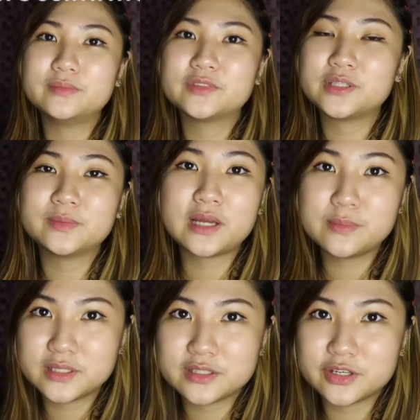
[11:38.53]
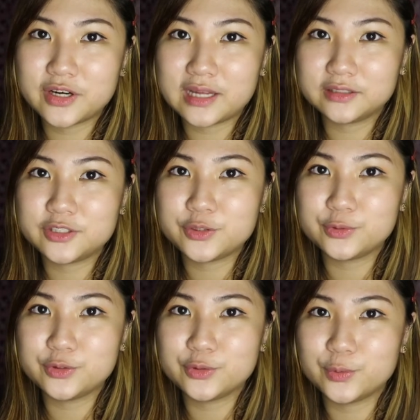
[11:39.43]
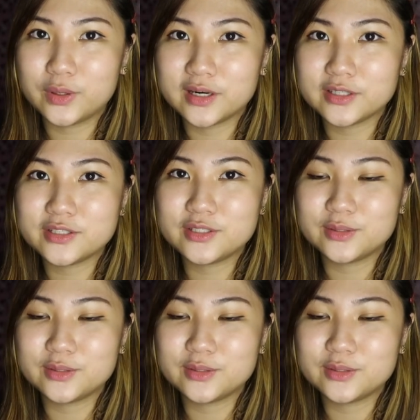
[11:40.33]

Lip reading: Sometimes it's our attitude towards,